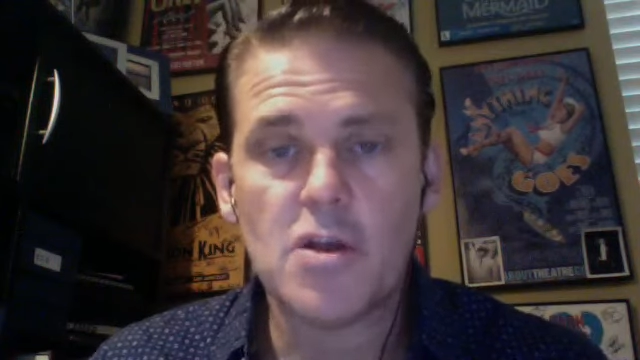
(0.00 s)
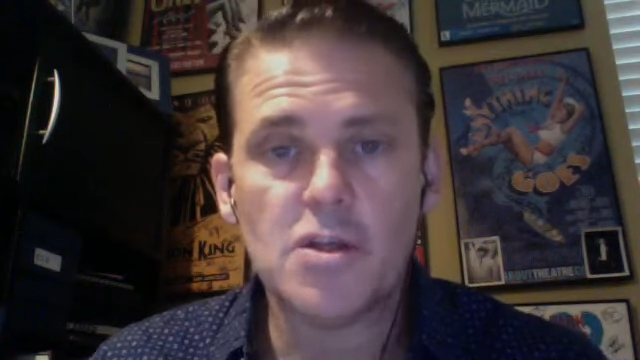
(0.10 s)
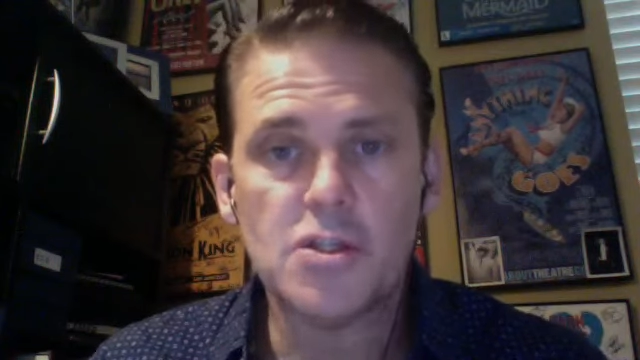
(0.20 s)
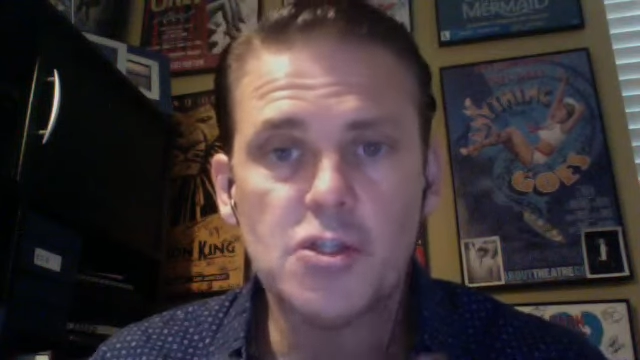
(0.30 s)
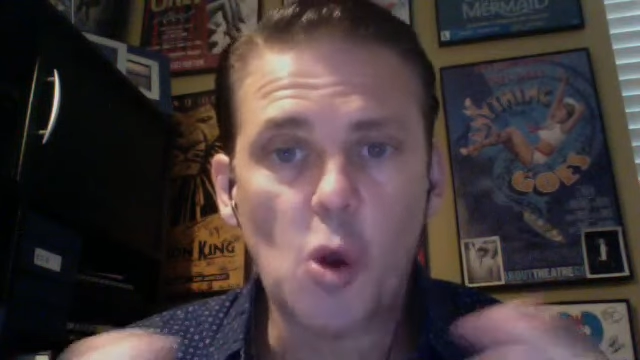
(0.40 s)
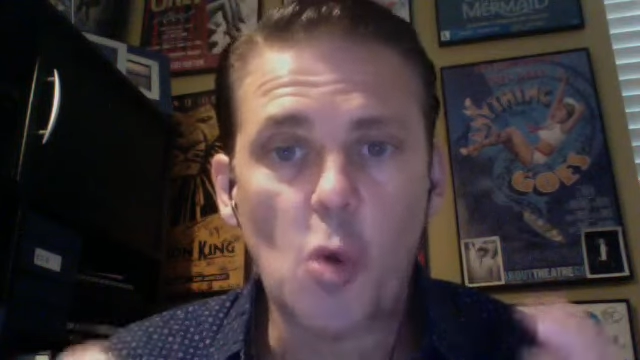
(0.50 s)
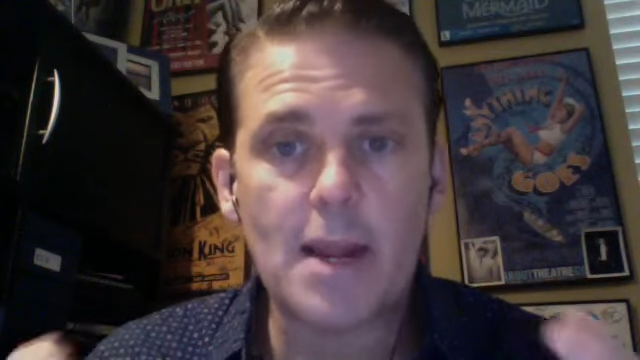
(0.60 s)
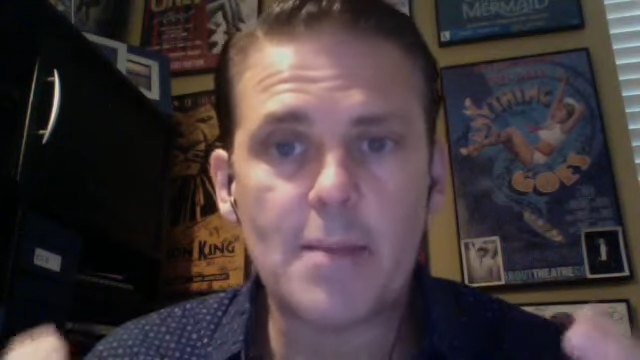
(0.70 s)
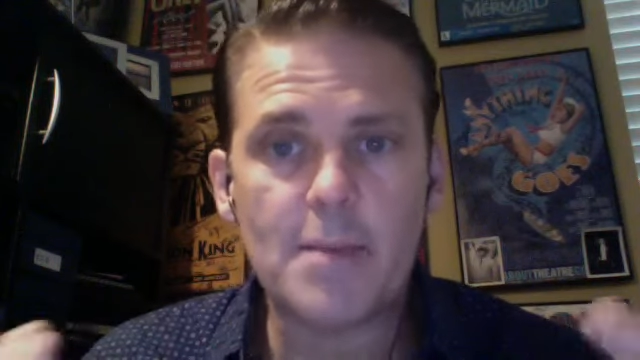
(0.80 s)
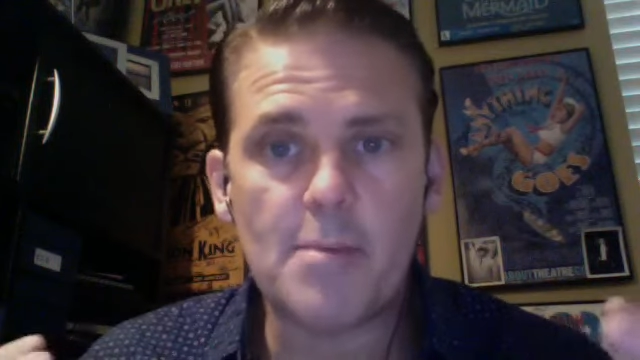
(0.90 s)
so
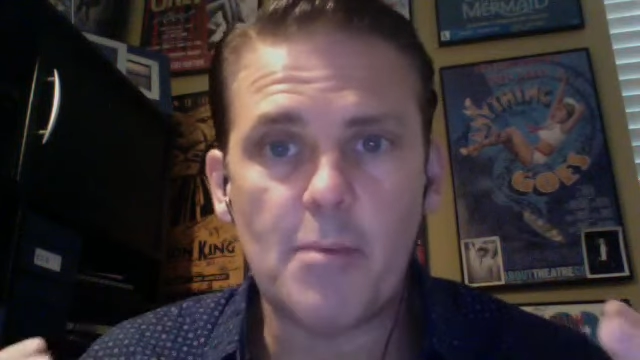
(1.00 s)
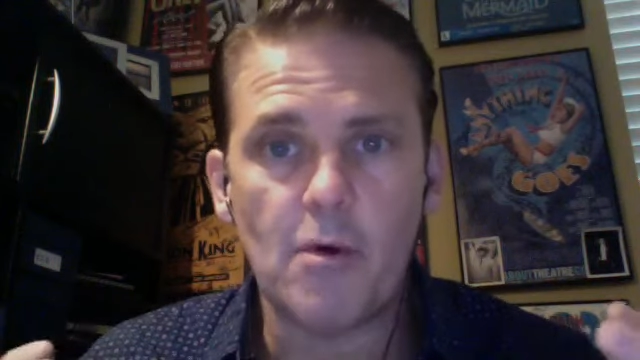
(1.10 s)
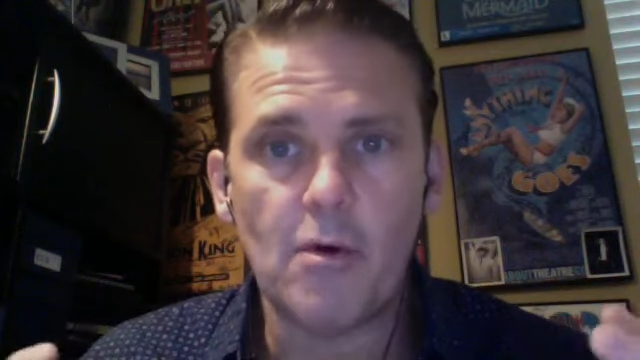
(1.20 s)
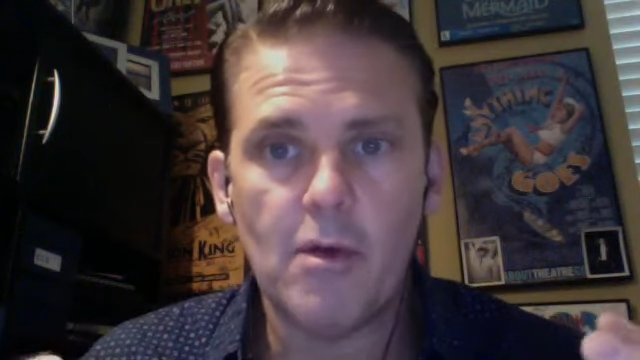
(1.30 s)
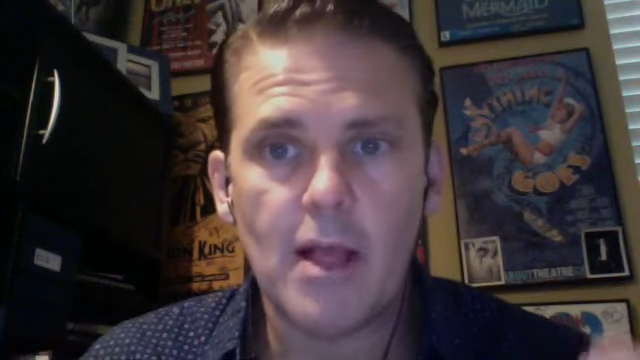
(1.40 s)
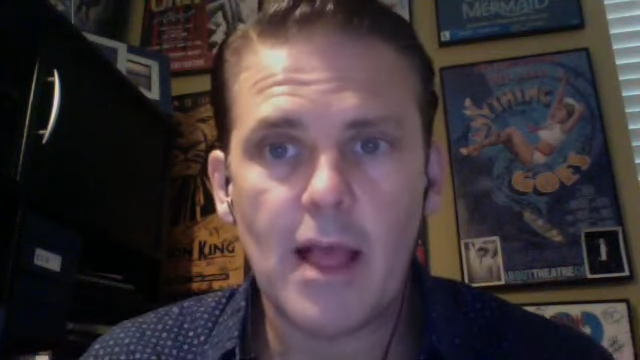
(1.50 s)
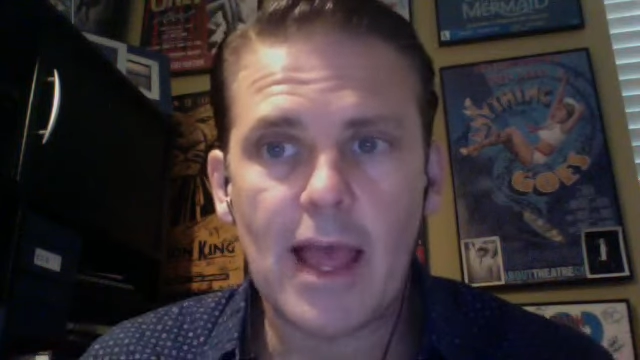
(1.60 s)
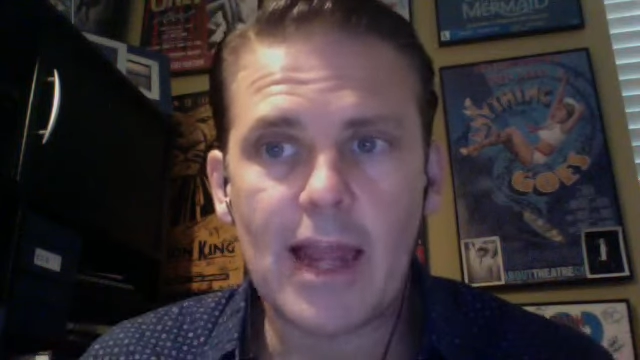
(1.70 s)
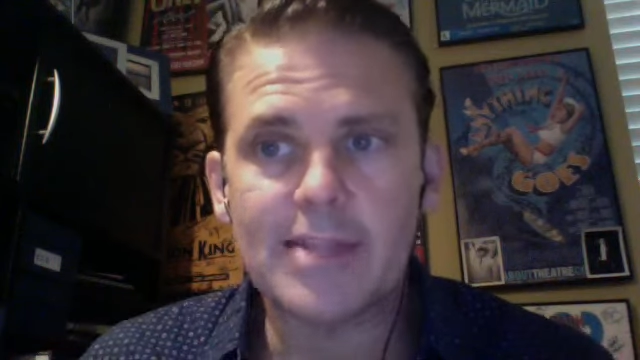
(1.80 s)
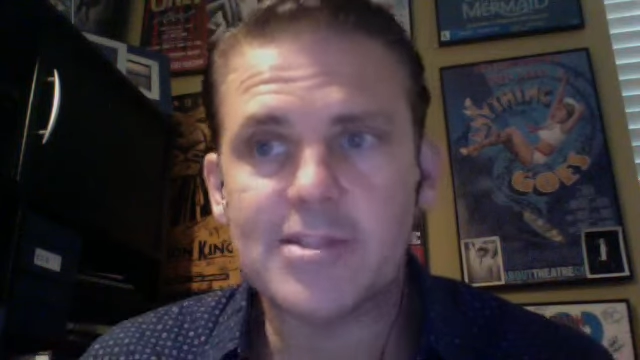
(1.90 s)
many people
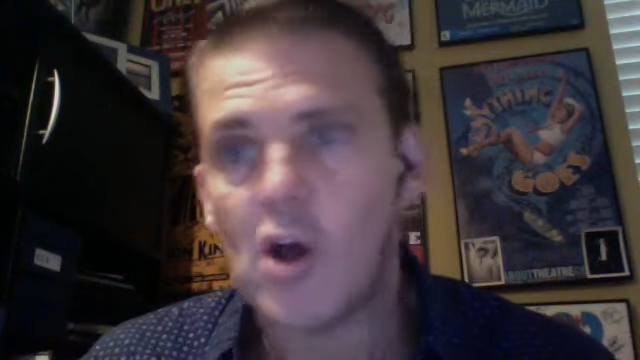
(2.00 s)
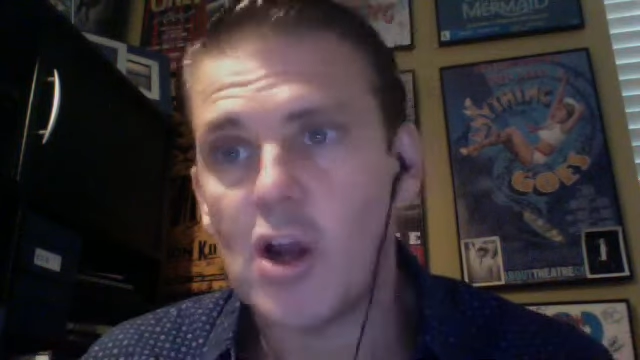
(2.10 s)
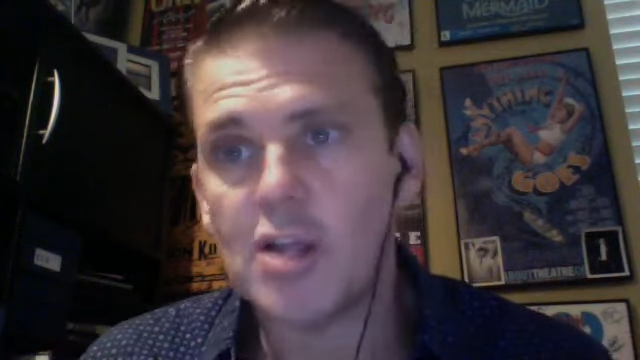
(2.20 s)
and it's not